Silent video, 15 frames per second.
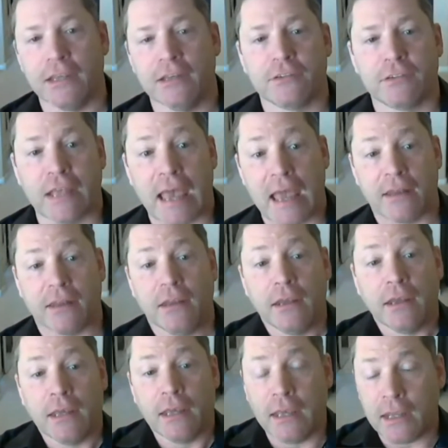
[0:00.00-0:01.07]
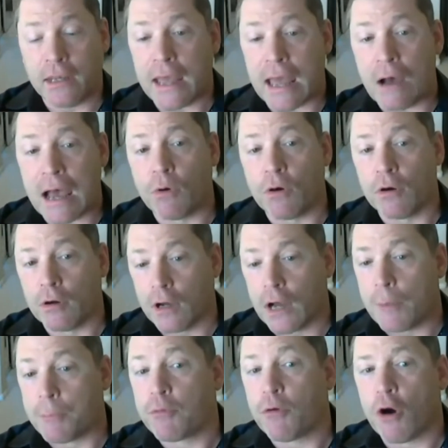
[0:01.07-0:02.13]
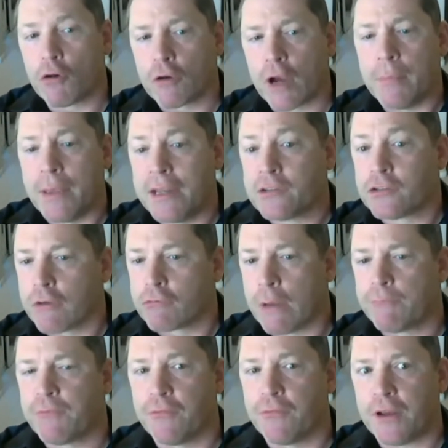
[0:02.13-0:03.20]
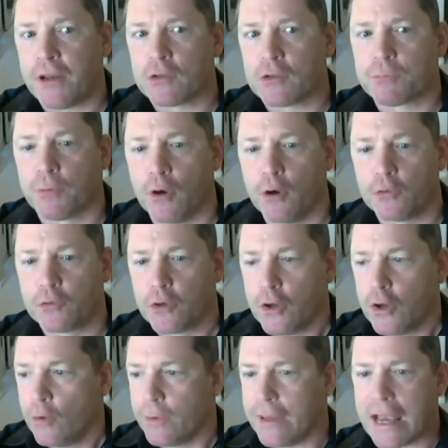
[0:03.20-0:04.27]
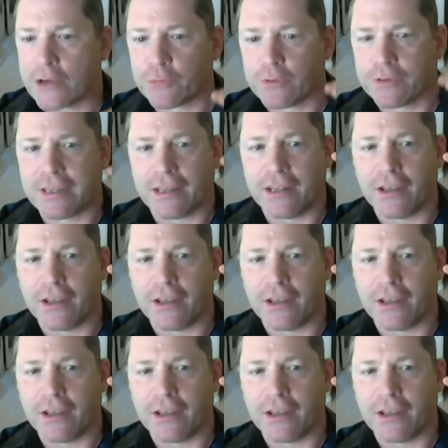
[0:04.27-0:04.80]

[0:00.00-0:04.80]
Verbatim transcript: is that in our uh, program, Instagram for Fitness Pros, we actually